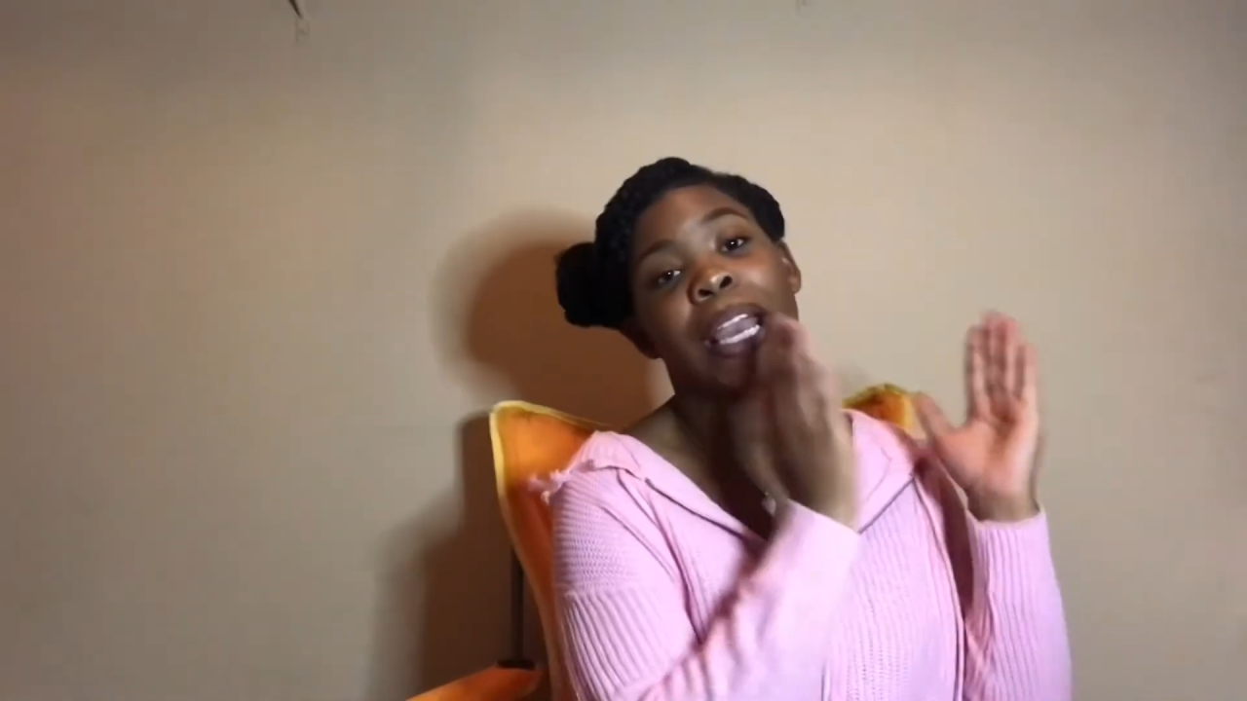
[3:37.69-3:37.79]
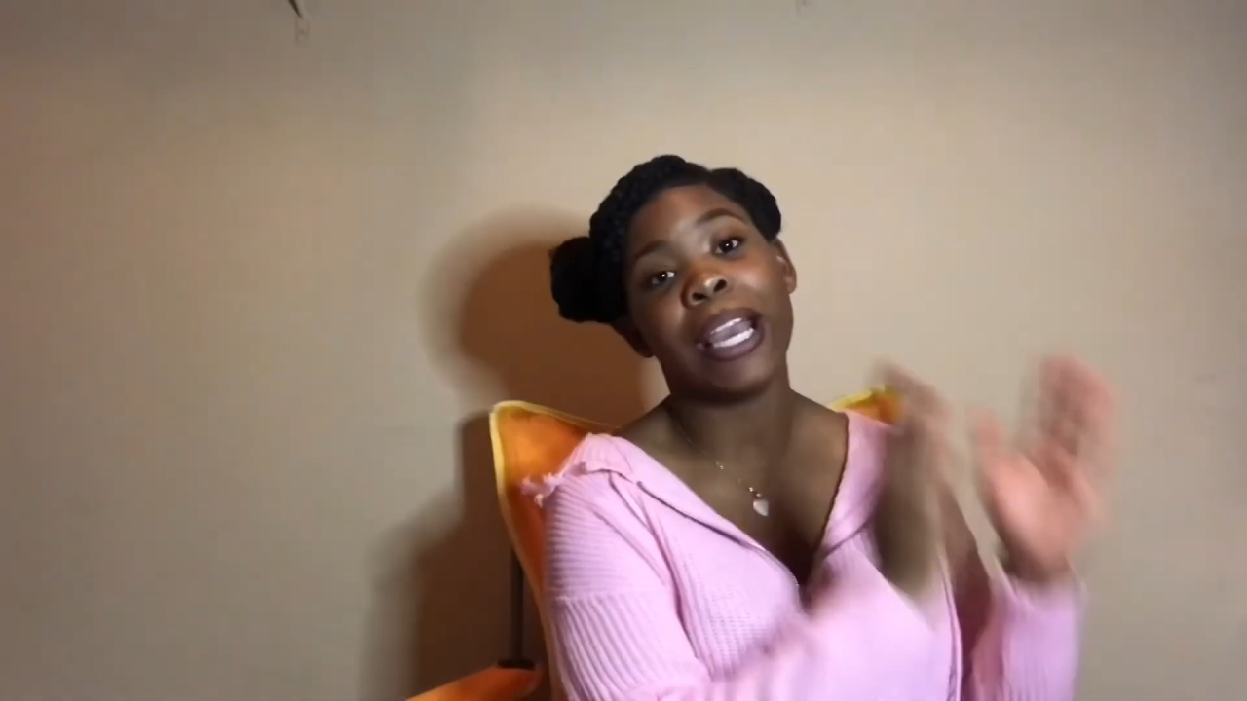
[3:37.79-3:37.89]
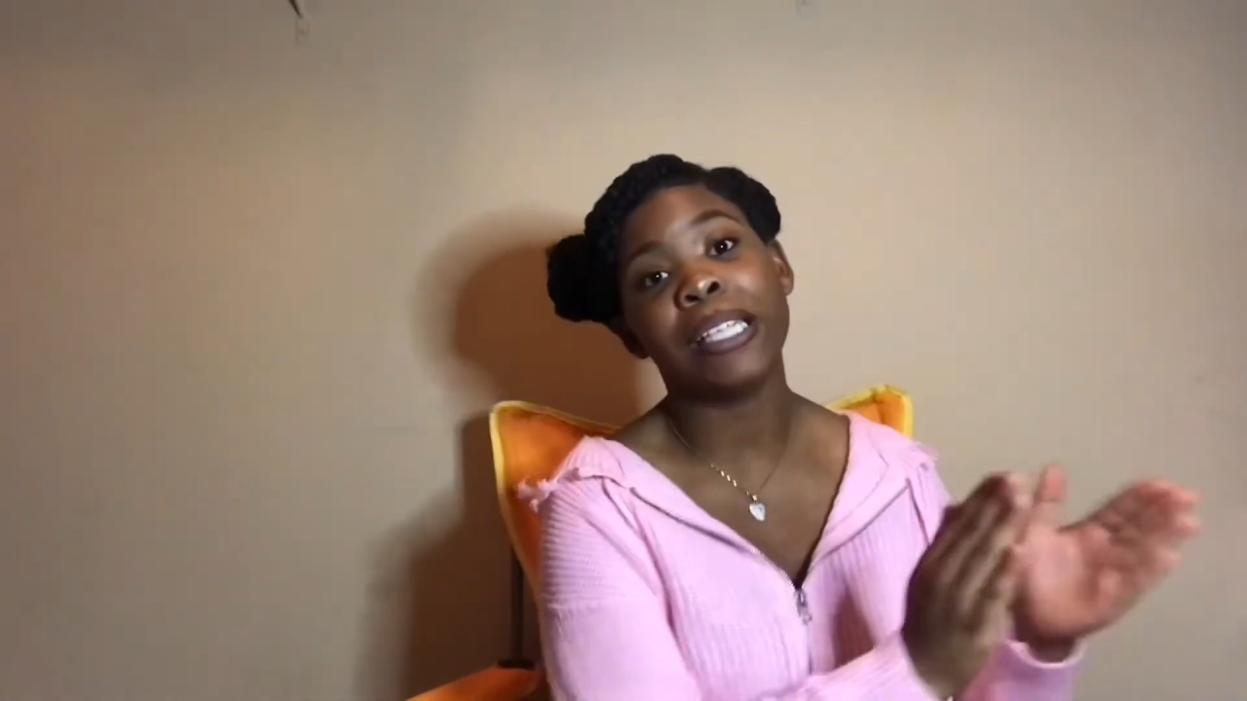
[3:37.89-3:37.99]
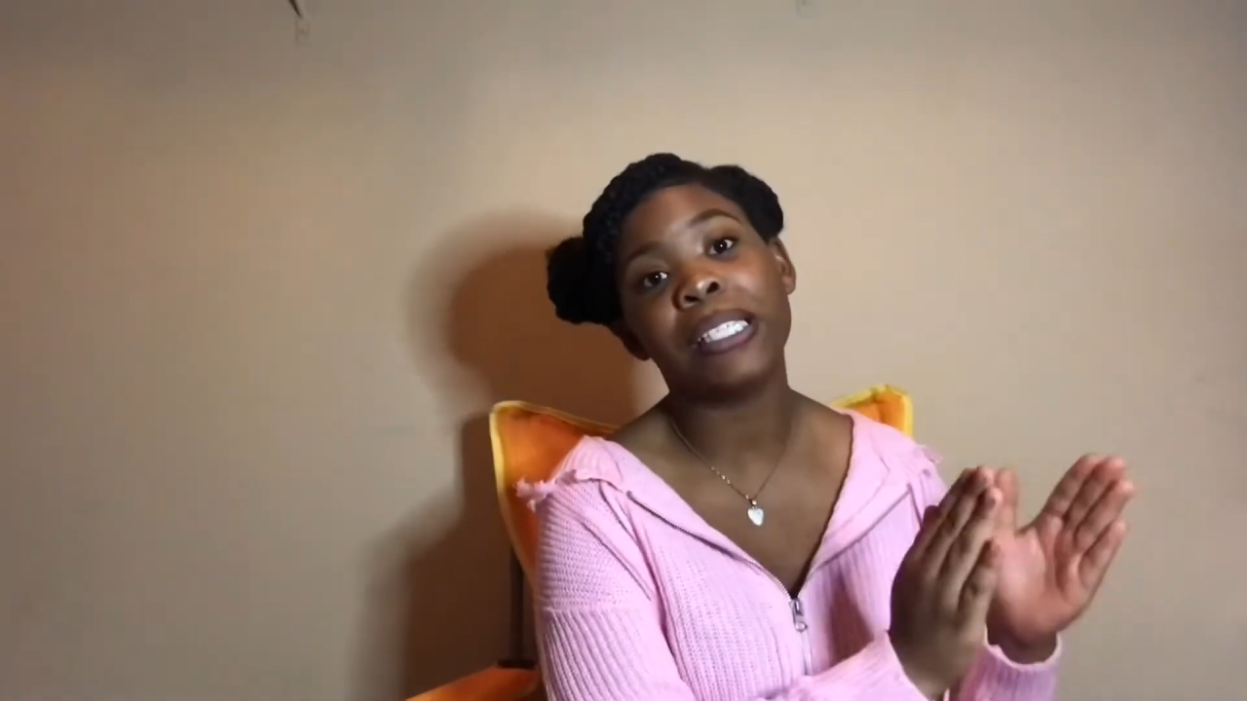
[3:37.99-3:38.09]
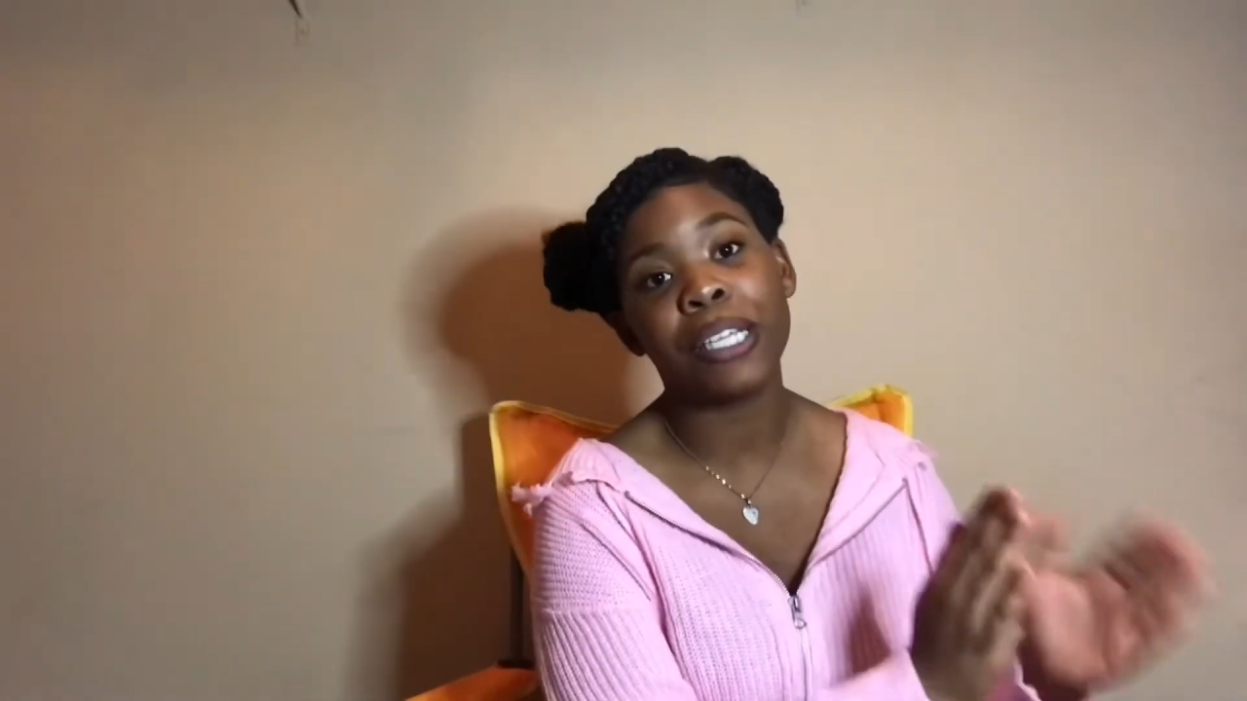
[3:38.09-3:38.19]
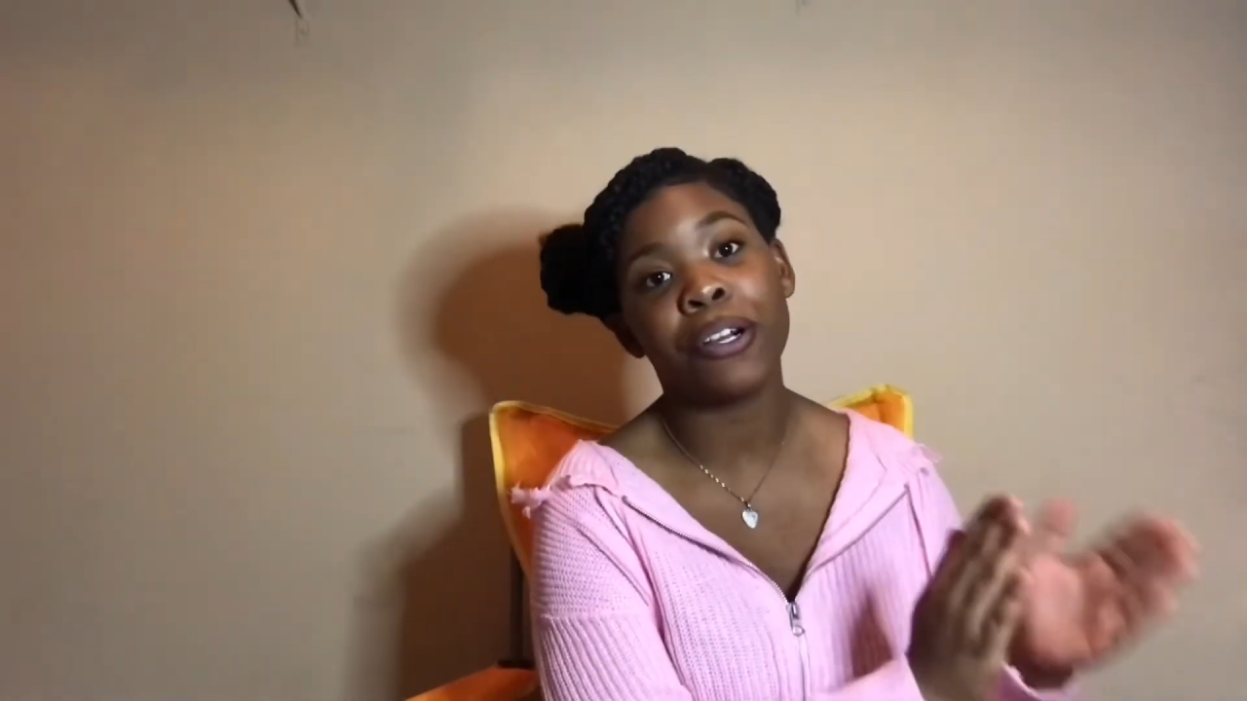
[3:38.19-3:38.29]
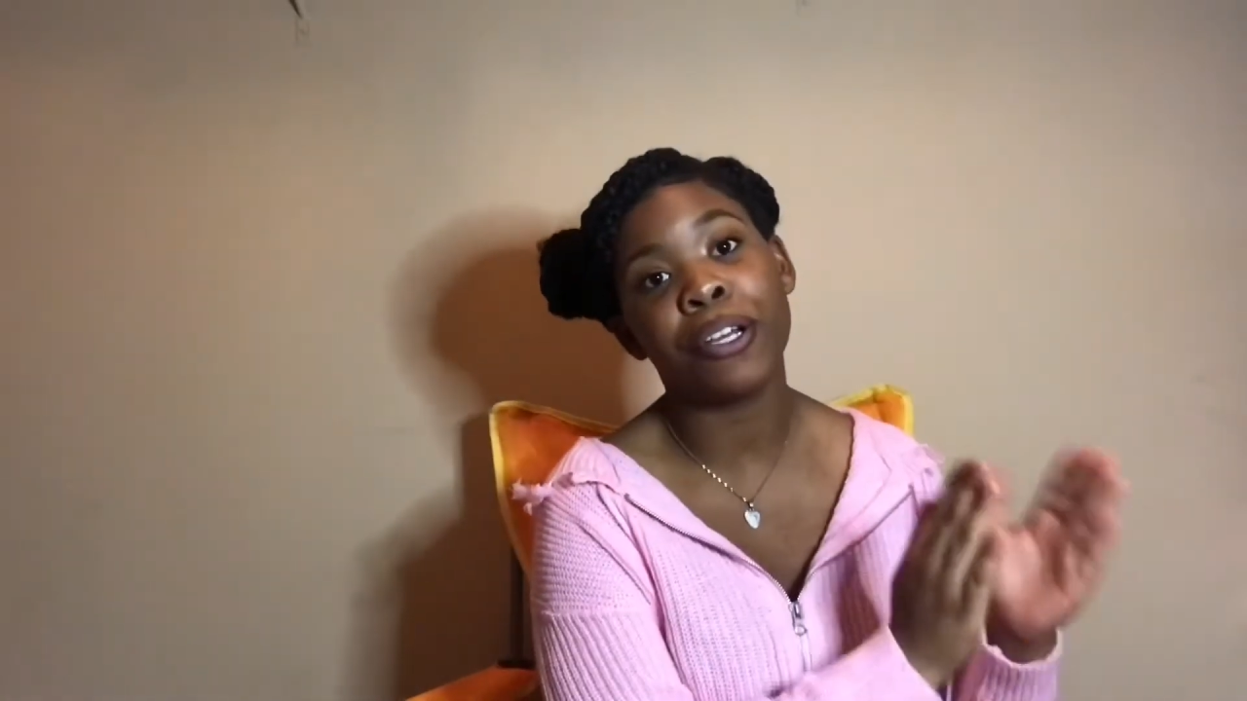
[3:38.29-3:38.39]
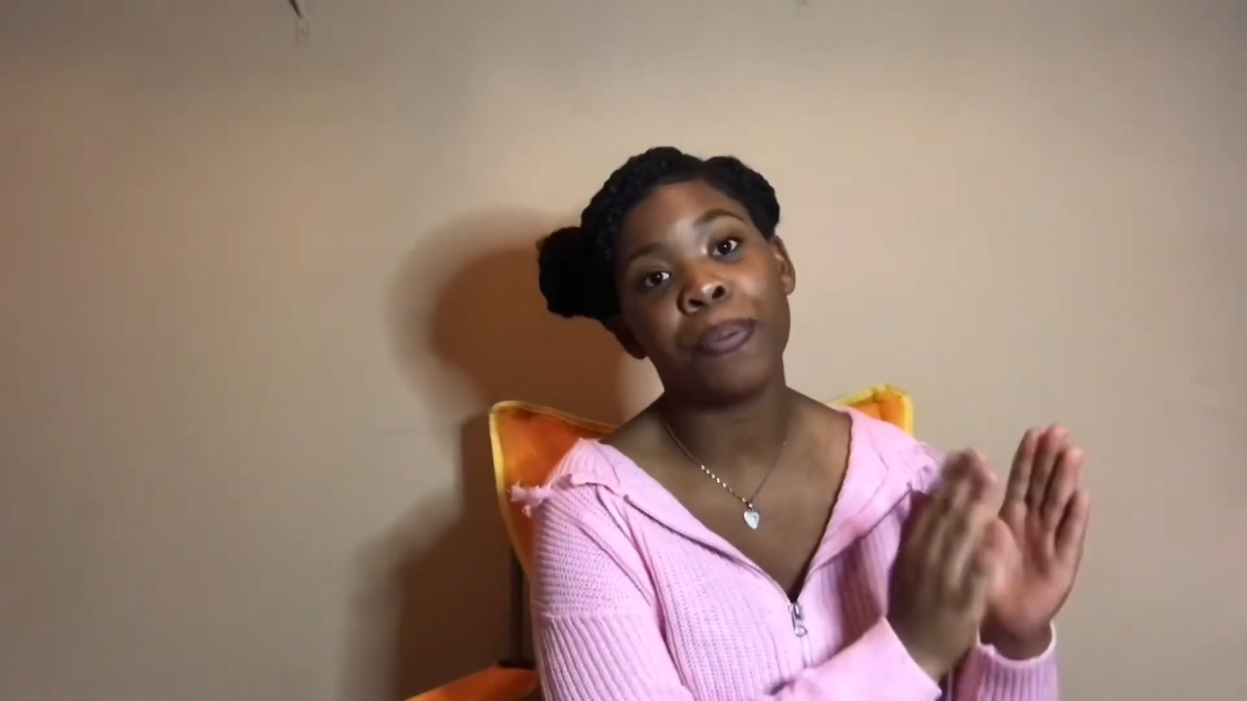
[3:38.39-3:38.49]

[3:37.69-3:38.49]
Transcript: interior